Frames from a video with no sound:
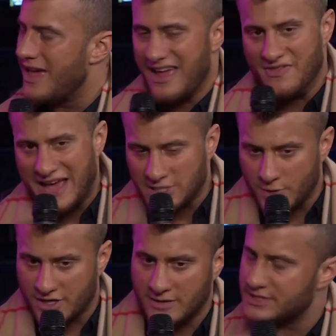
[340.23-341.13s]
And that's what
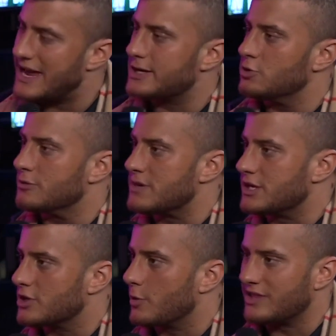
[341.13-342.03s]
it comes down to with me and
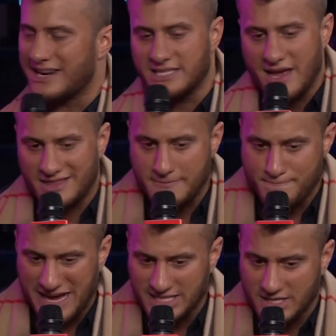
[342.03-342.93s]
Cody. That is the
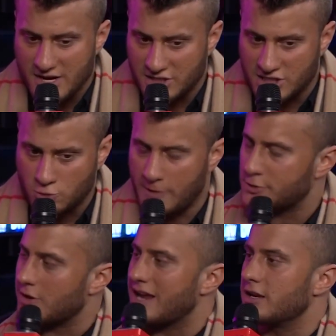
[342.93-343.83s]
best
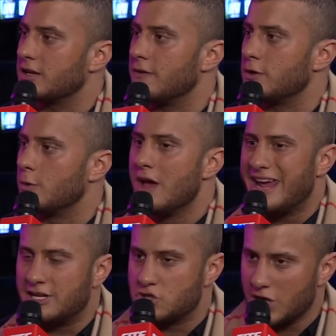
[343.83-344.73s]
descriptor I can give you.
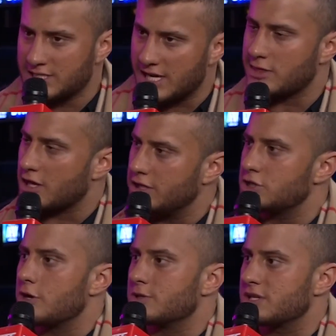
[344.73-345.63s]
It's just like the
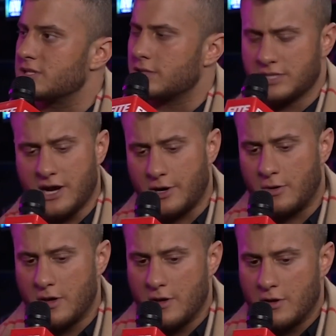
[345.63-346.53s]
Klitschko's scenario.
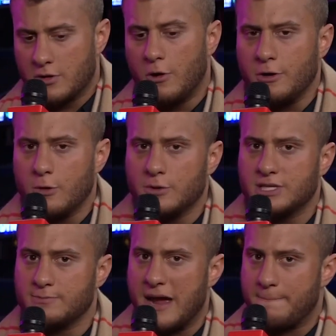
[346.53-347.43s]
Cody Rhodes
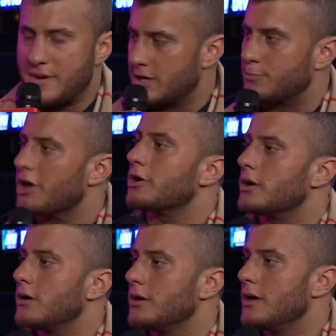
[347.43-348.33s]
is my big brother,
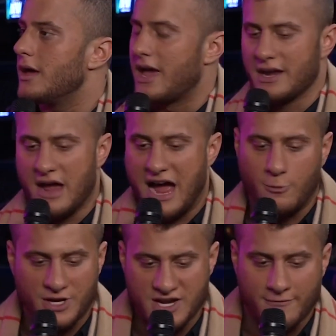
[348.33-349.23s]
and I
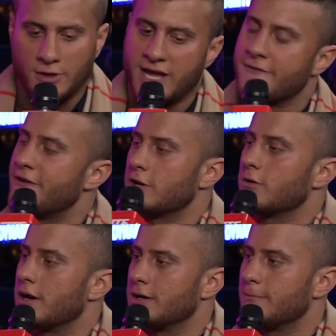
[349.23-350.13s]
would never lay a finger
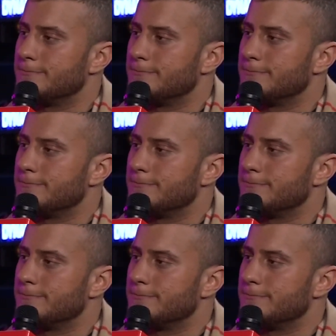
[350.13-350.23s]
on him.